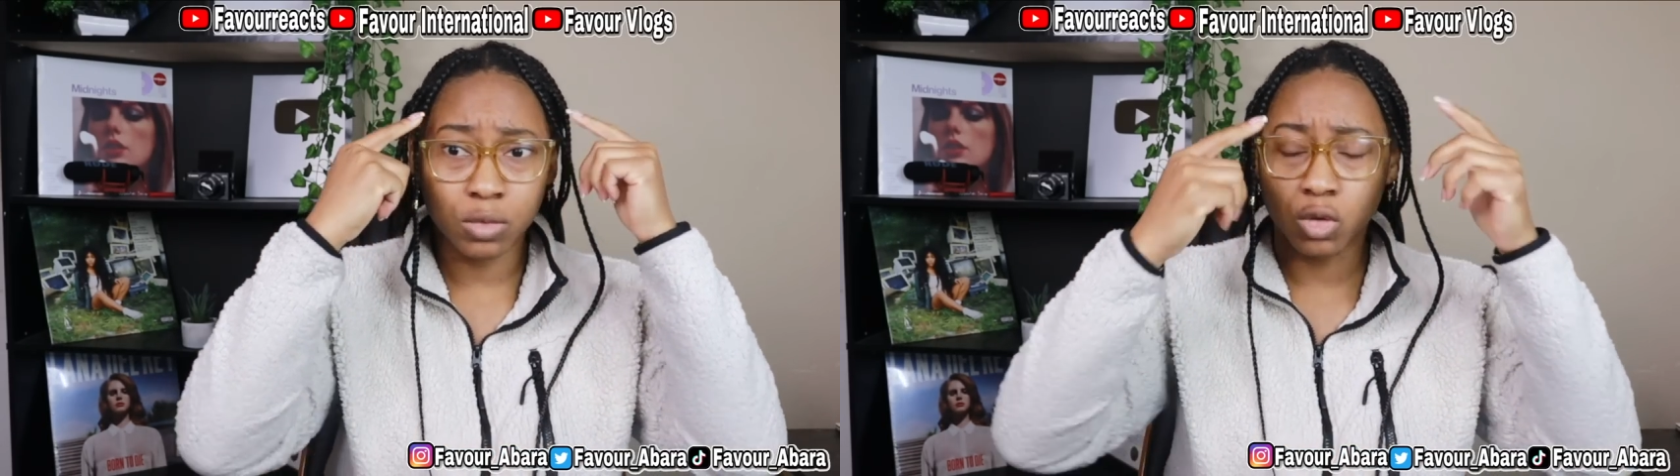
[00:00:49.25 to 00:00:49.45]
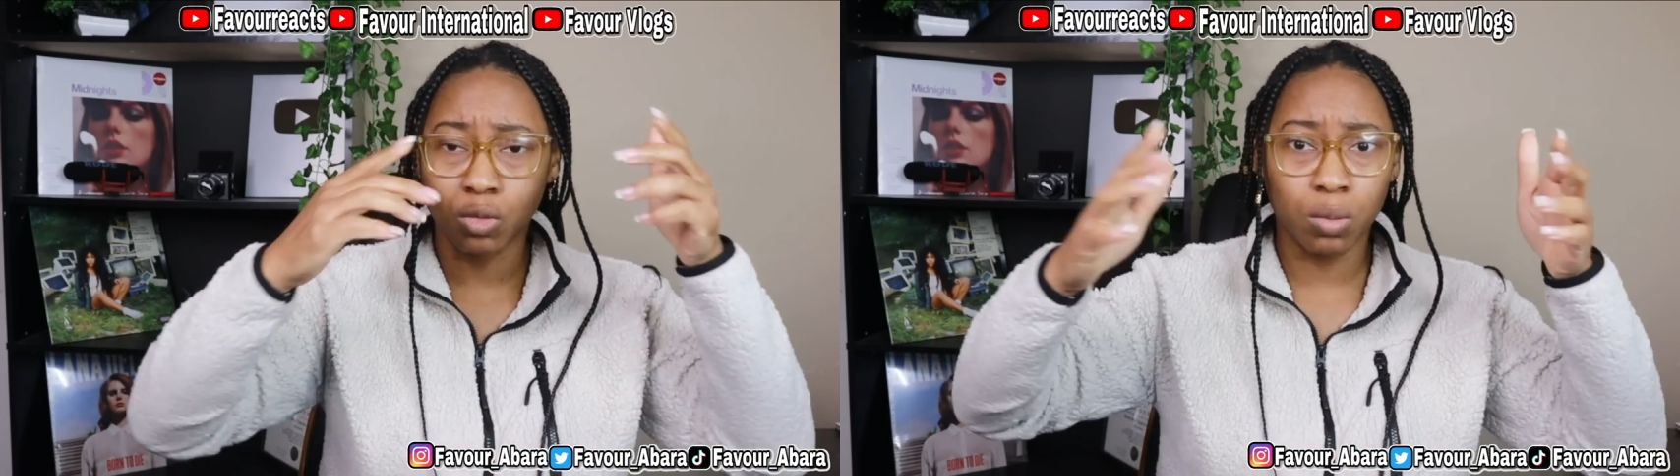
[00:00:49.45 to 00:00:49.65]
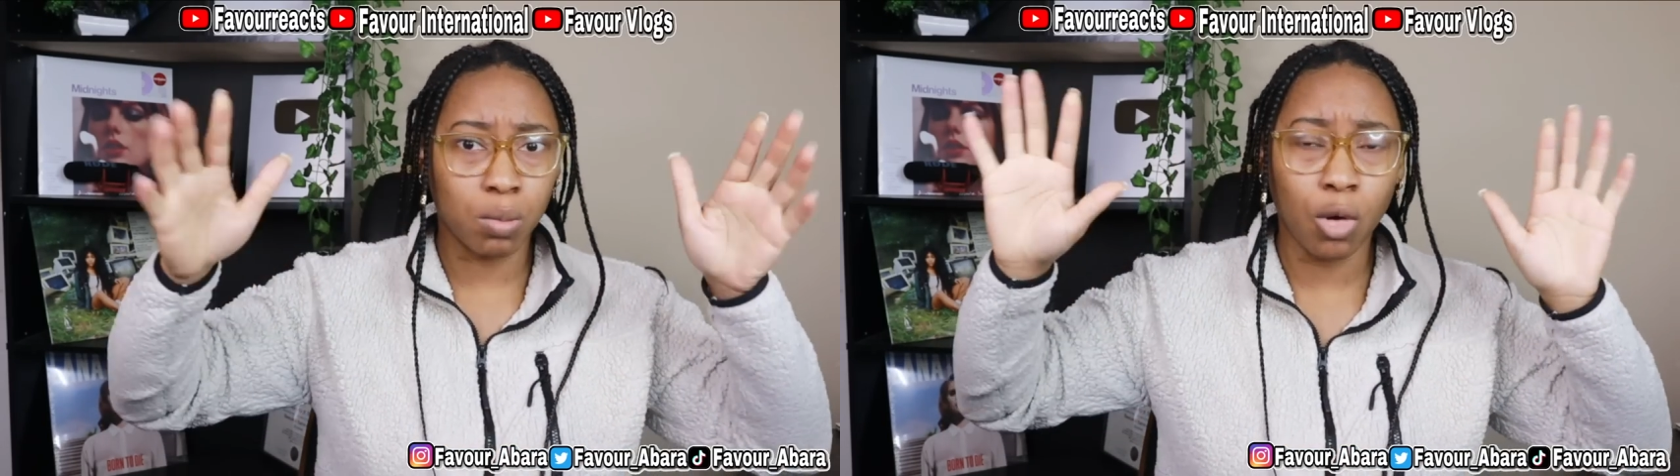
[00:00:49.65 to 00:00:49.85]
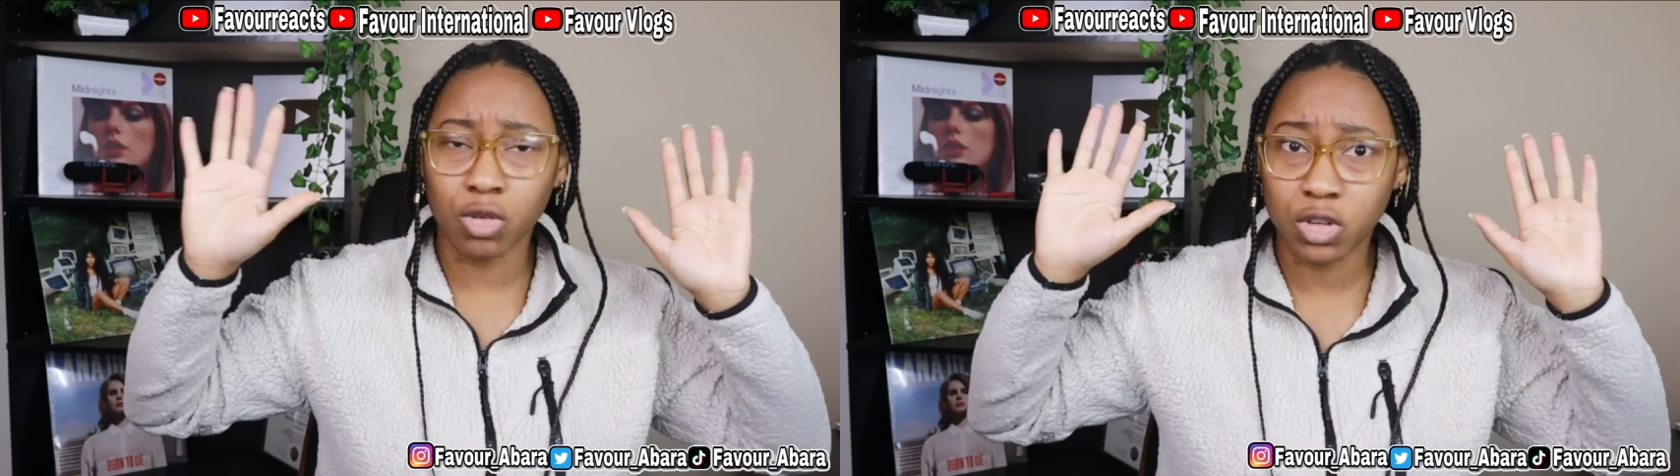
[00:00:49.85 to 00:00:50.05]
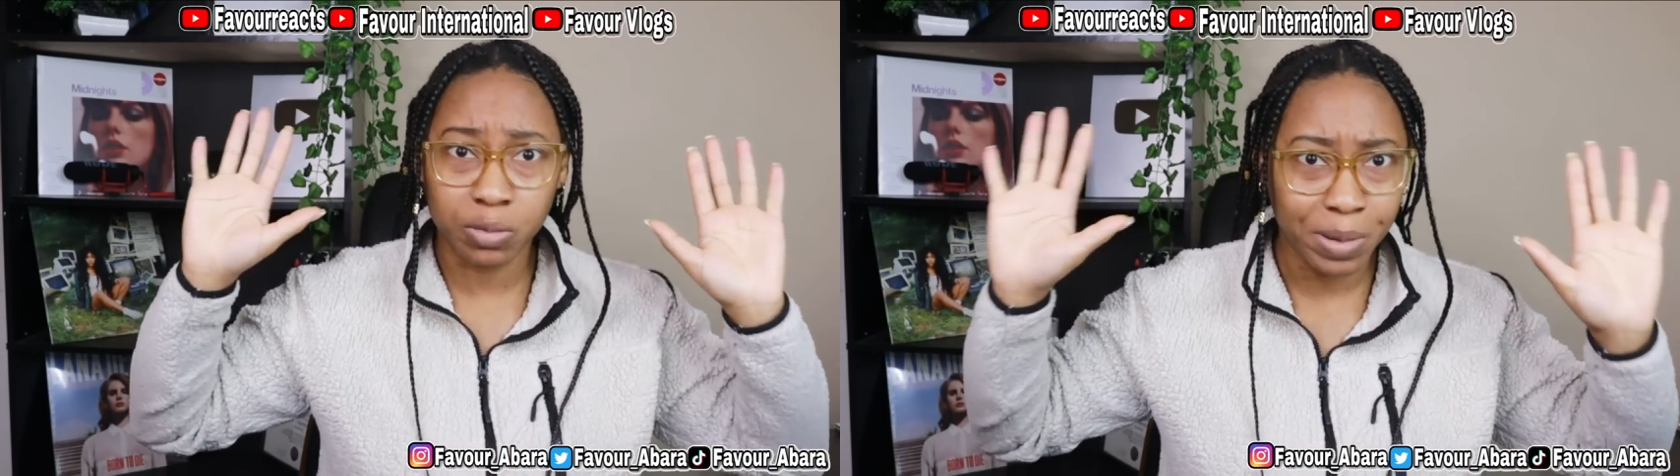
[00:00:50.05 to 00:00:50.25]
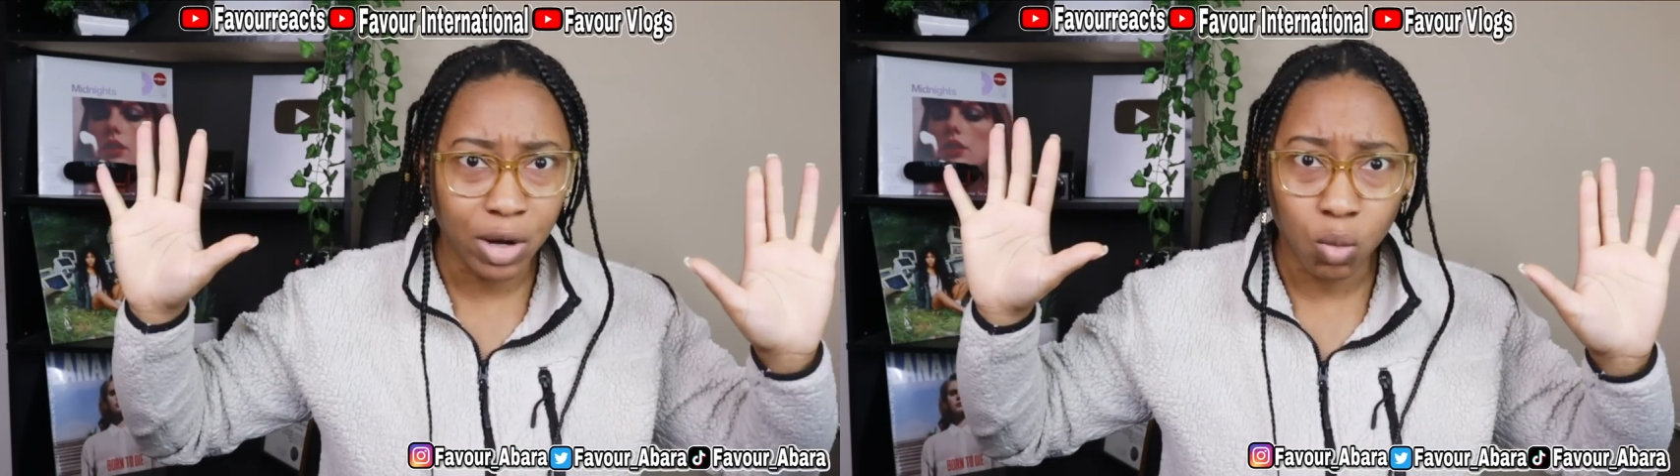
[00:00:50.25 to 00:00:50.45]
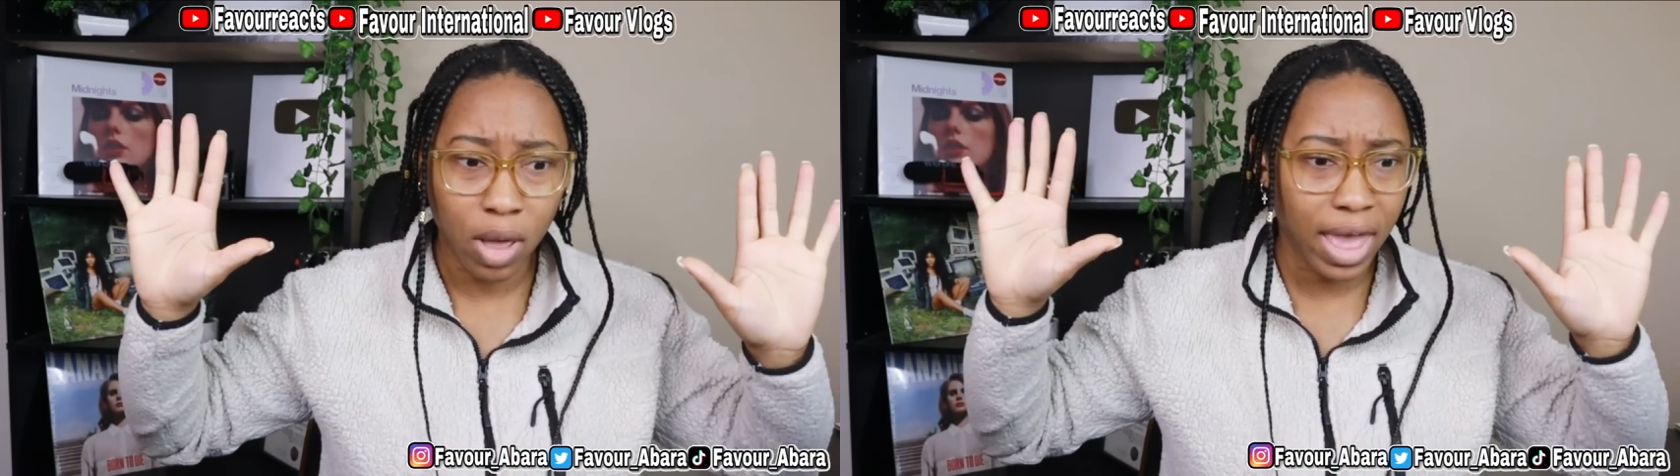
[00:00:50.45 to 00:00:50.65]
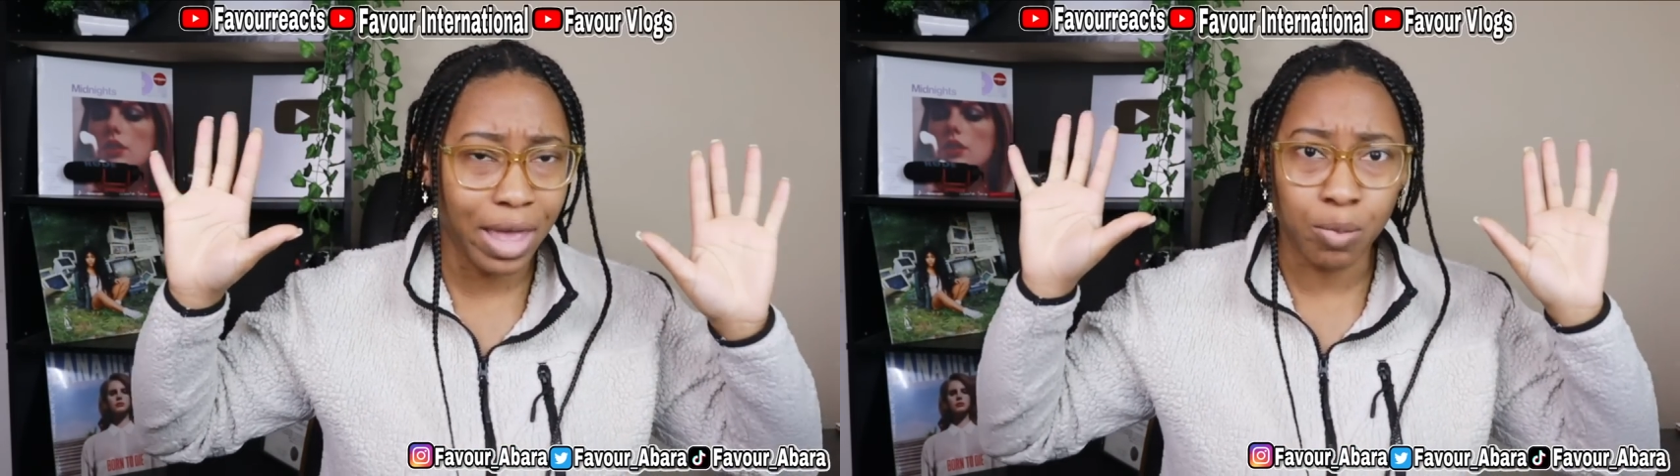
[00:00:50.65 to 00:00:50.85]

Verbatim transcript: motor speedway,